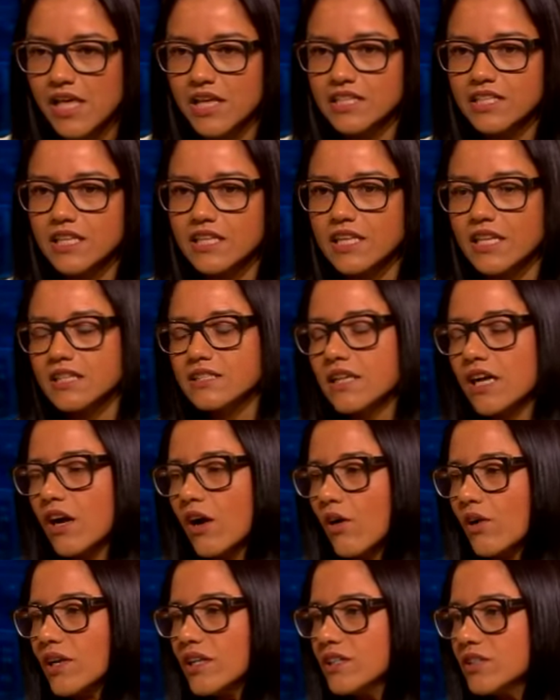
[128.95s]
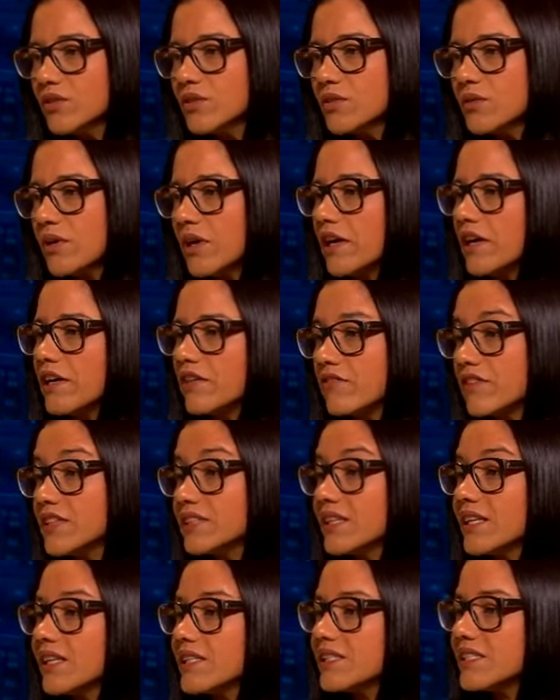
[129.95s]
Yadires according to a
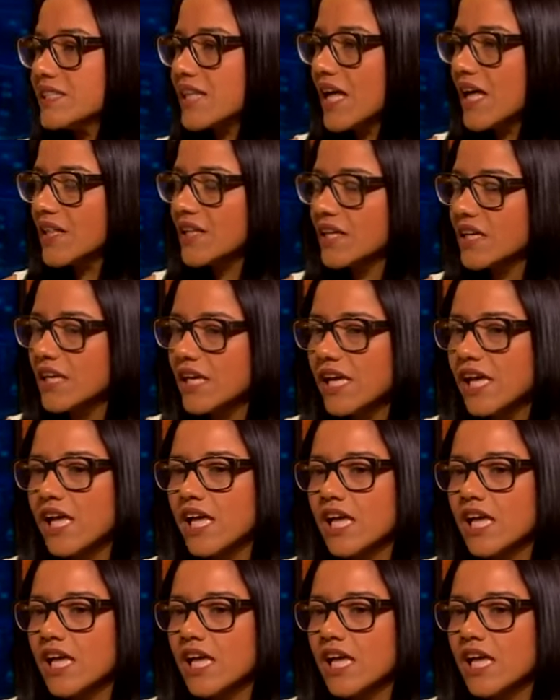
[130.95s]
recent study,